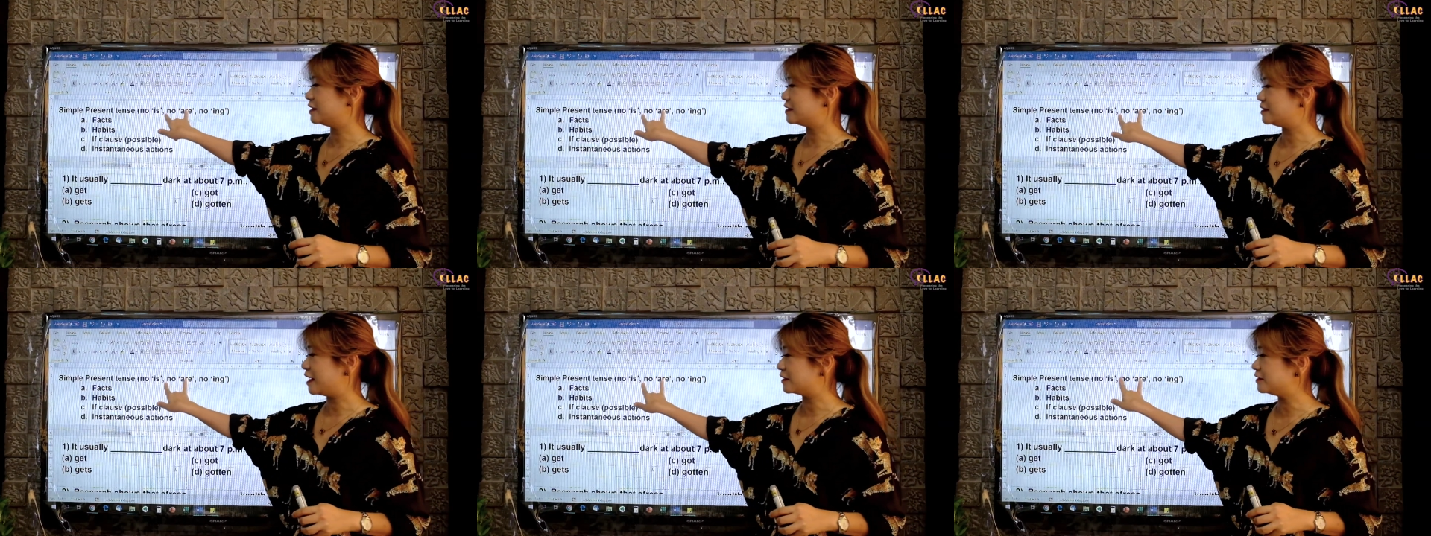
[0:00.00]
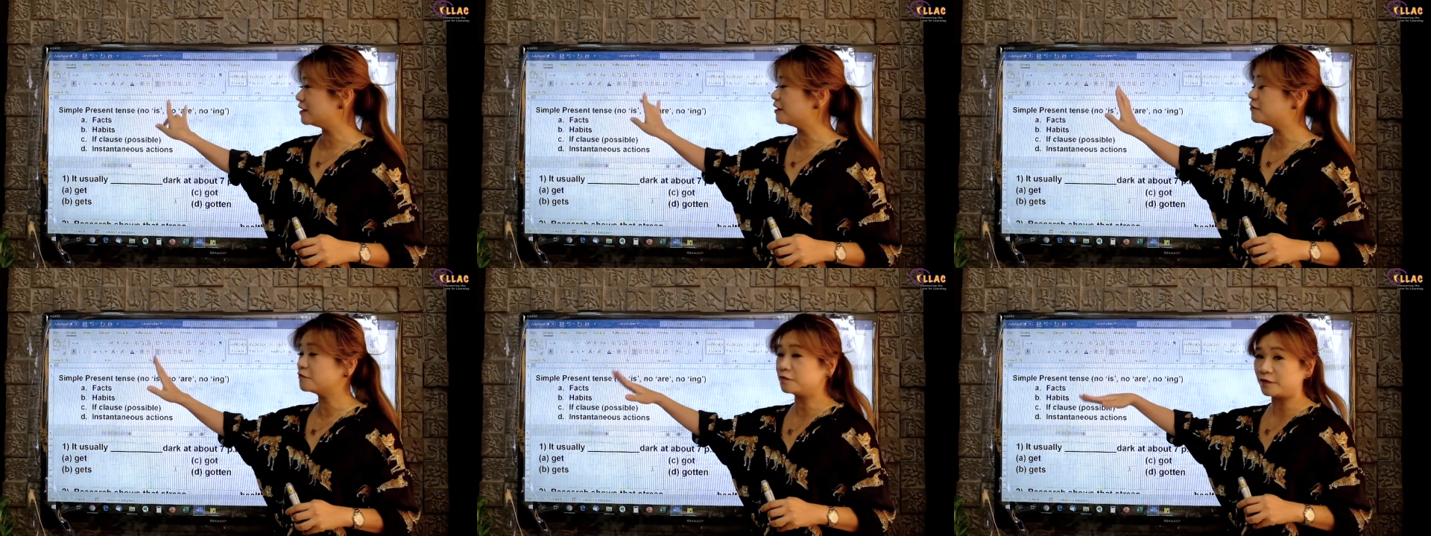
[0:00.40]
nothing in
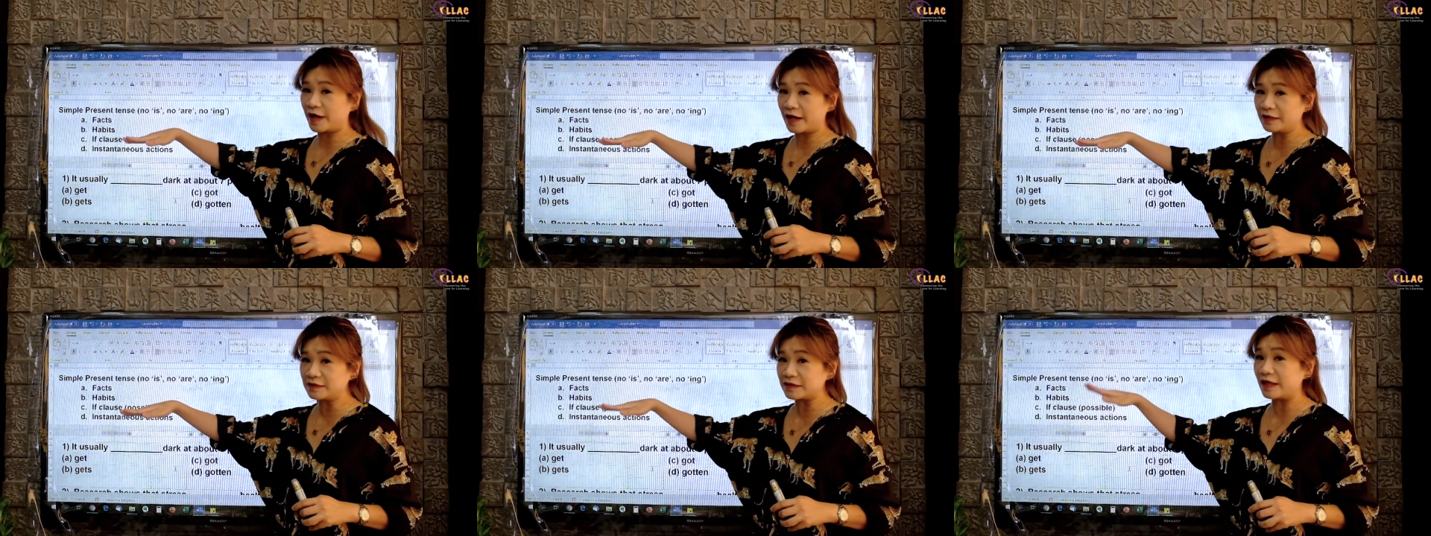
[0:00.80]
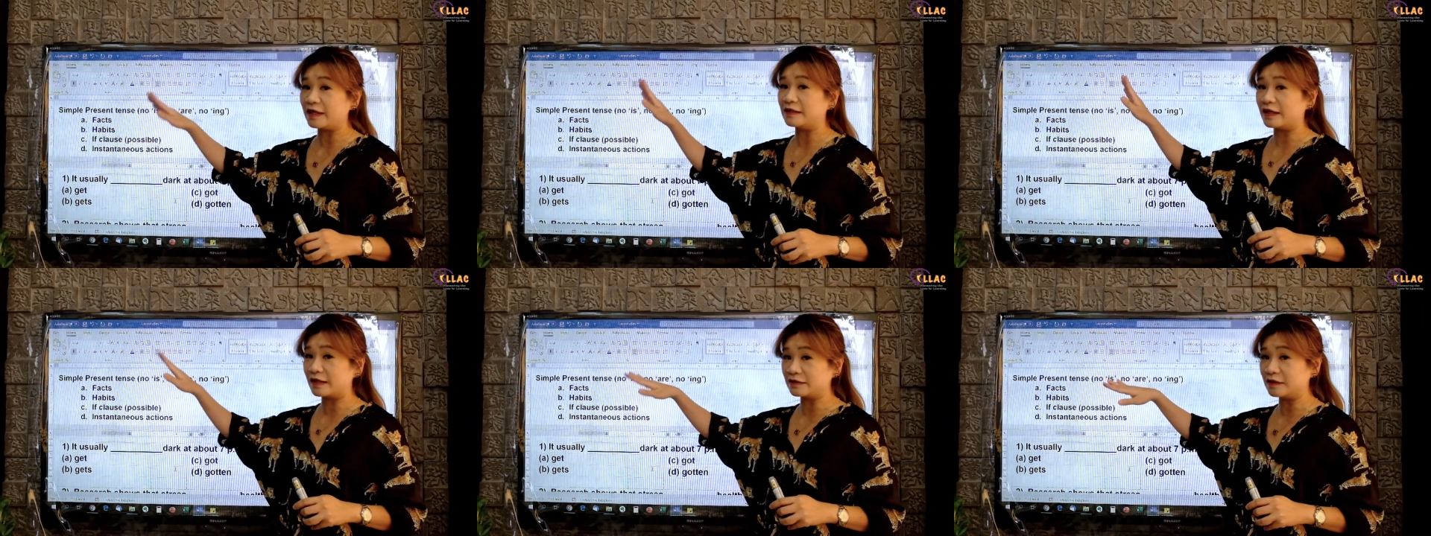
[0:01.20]
front and
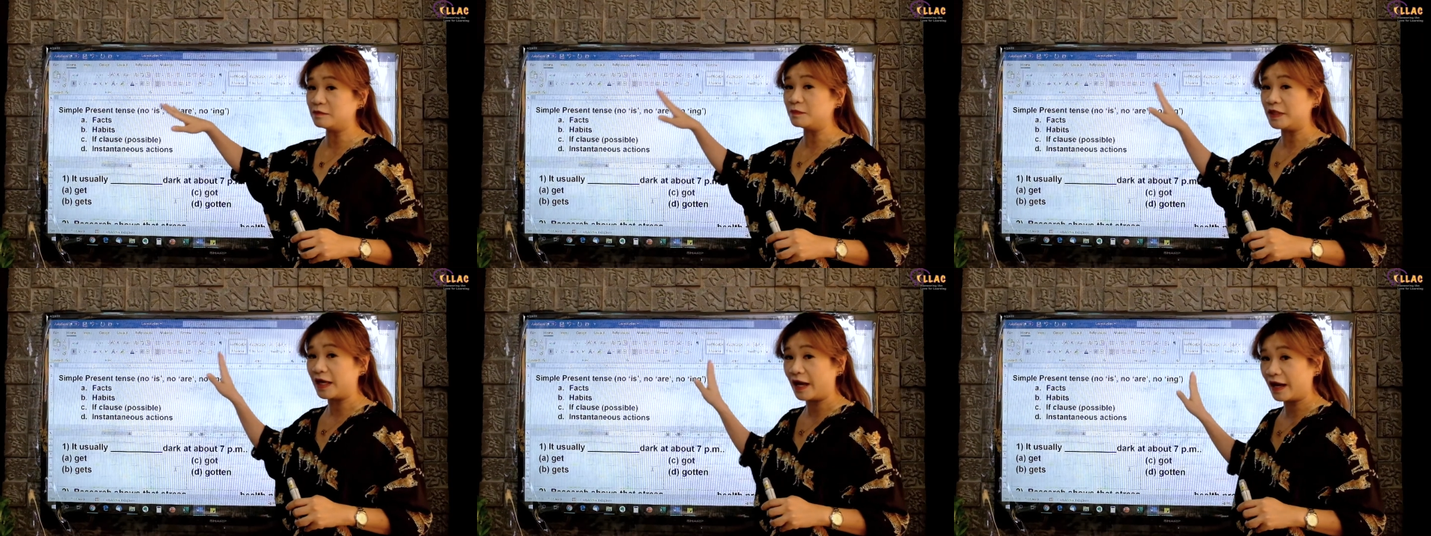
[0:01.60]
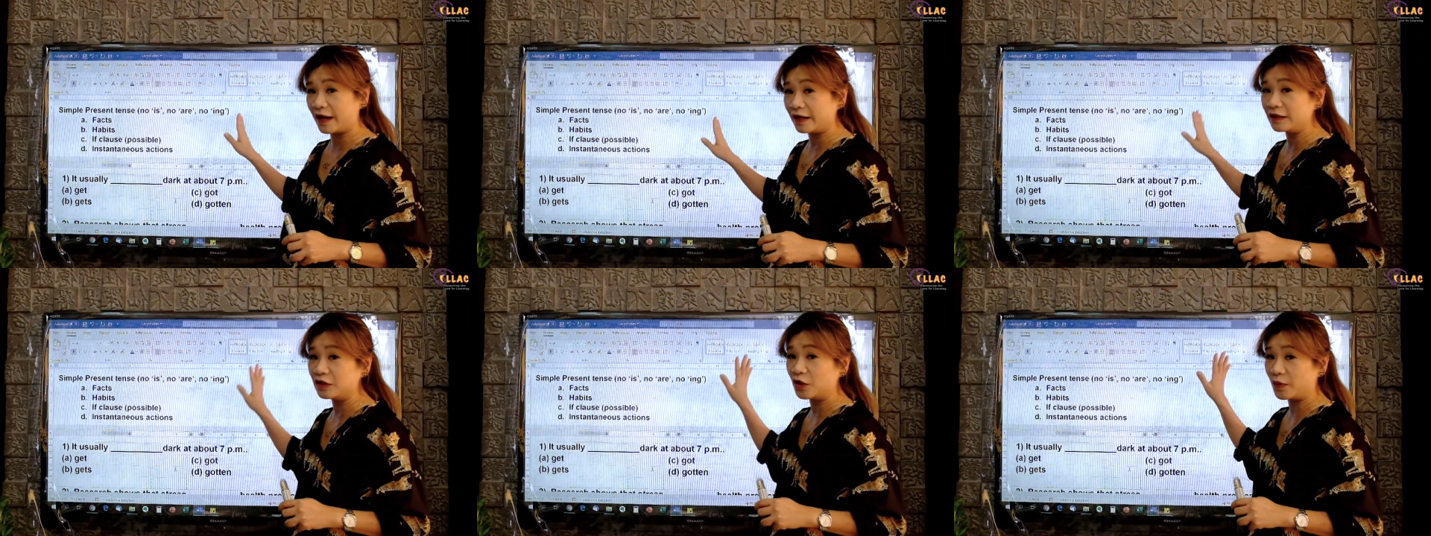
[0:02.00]
nothing
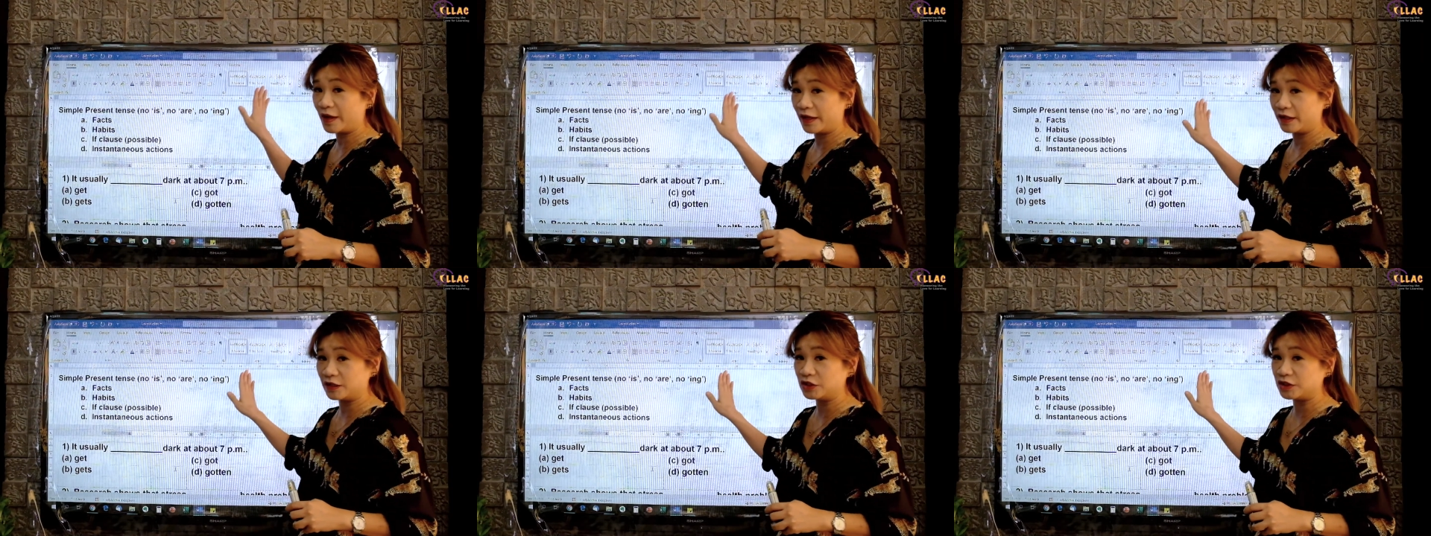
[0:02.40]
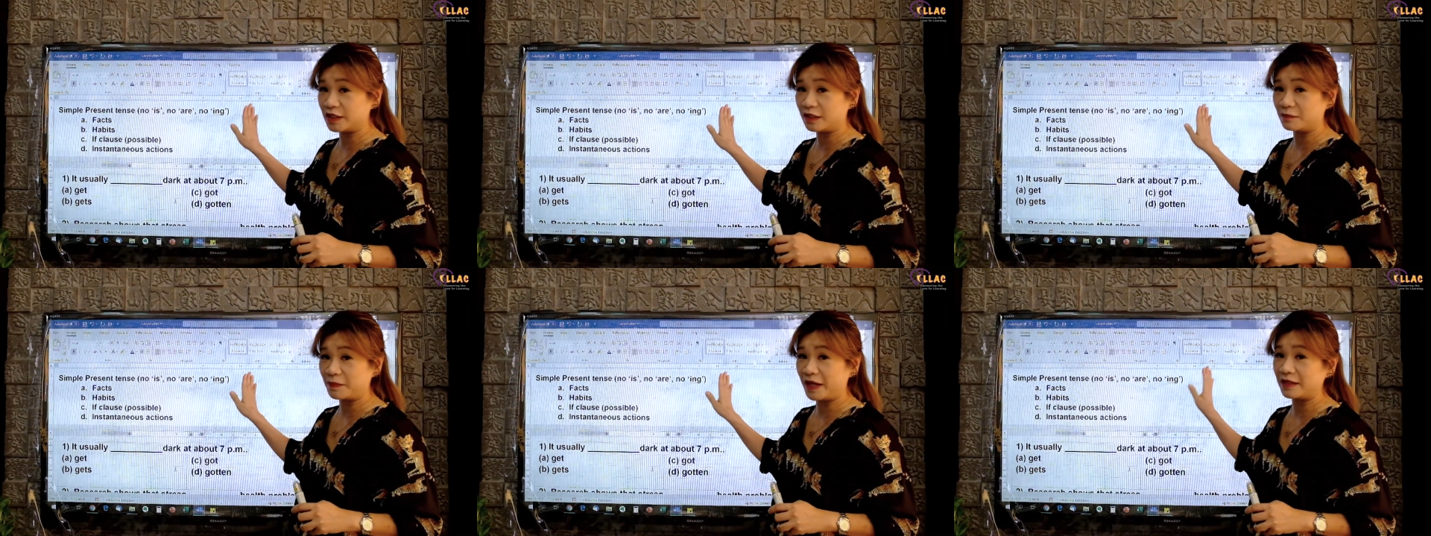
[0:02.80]
behind, no ing at the
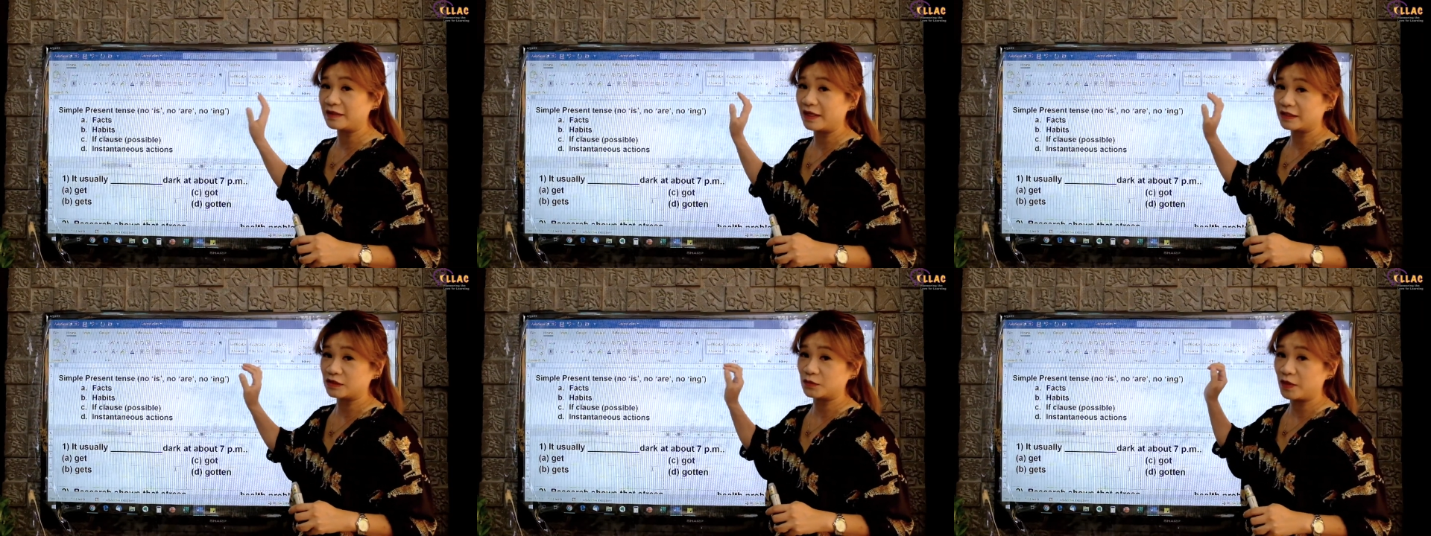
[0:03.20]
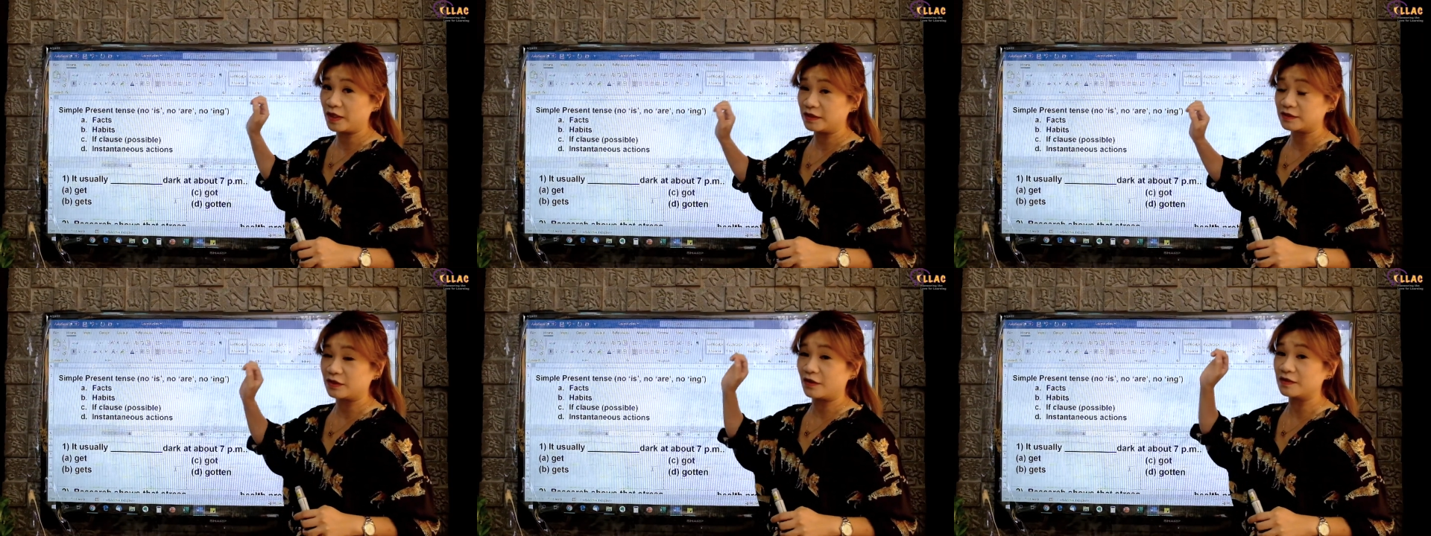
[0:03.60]
back. That's why it's
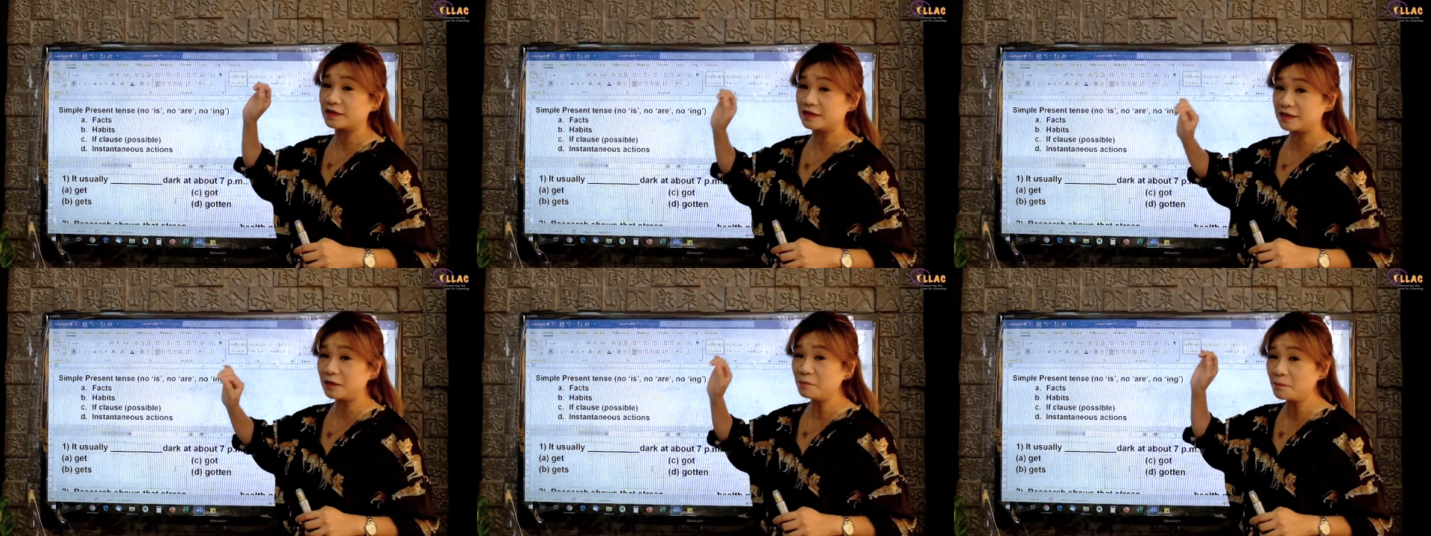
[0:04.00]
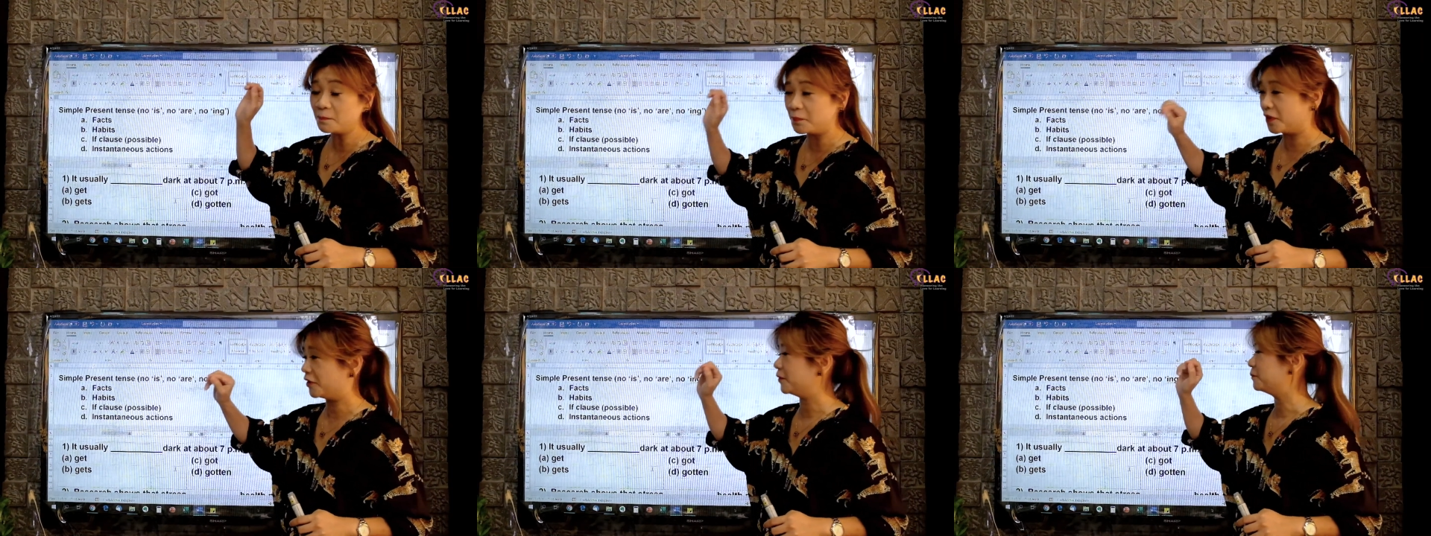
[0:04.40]
called
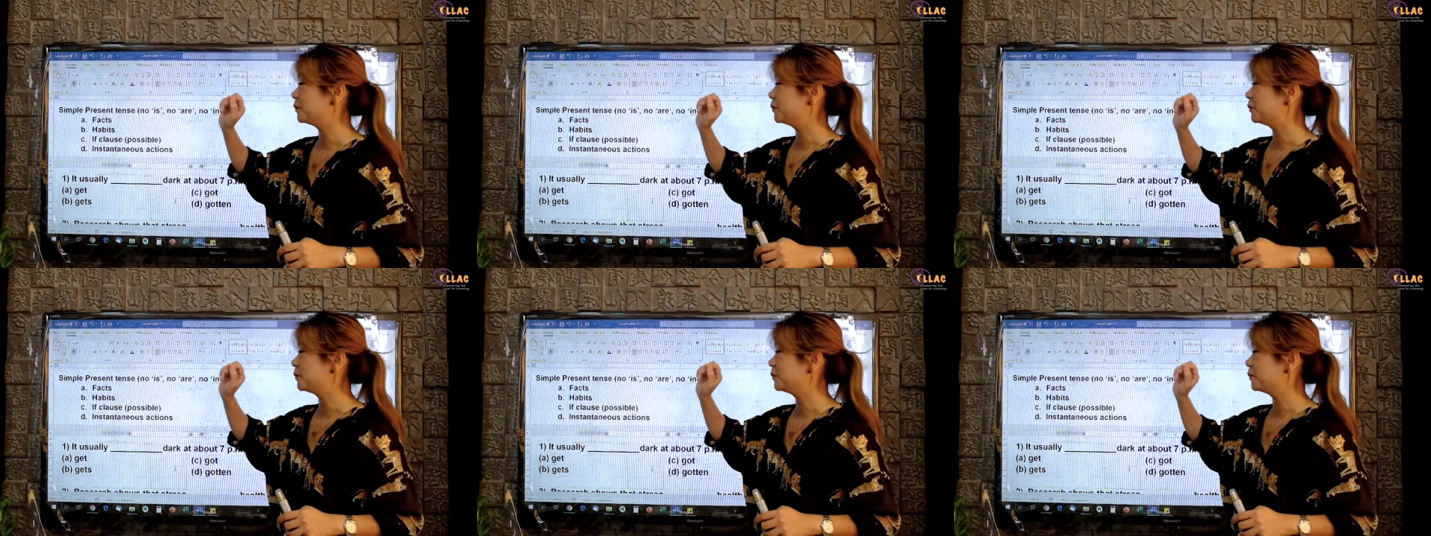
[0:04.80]
simple.